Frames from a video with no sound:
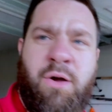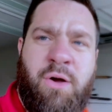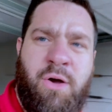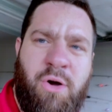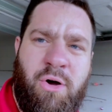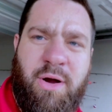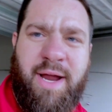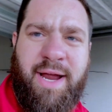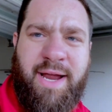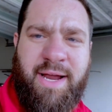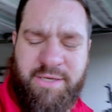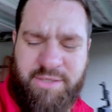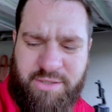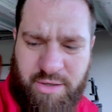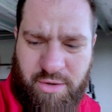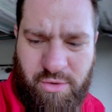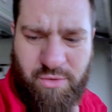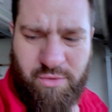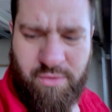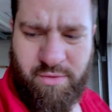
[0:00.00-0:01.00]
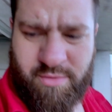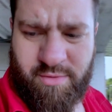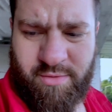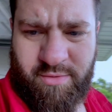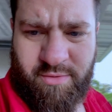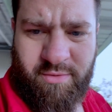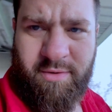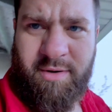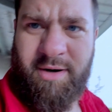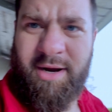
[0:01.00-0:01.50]
Okay, so
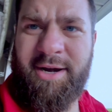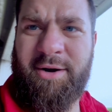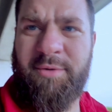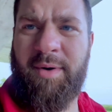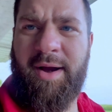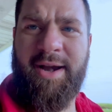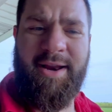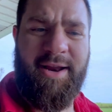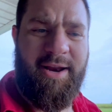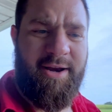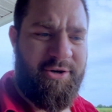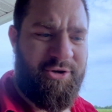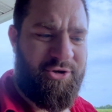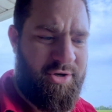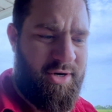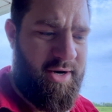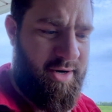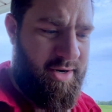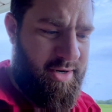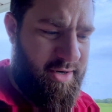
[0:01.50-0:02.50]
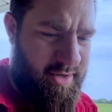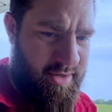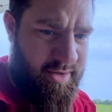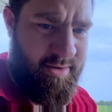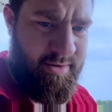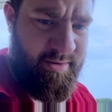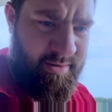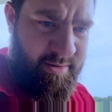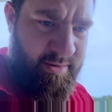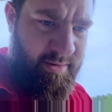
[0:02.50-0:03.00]
got the radiator drained,
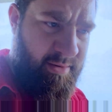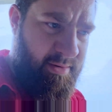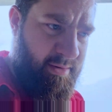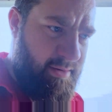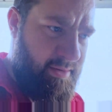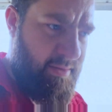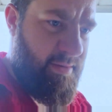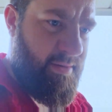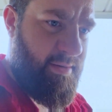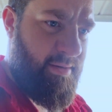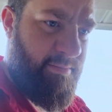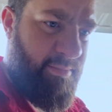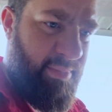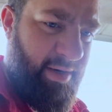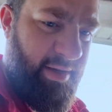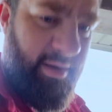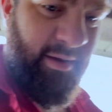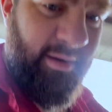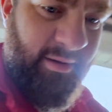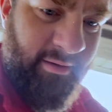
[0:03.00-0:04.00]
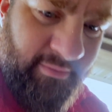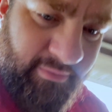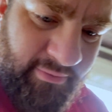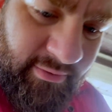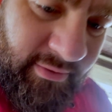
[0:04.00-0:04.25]
I believe,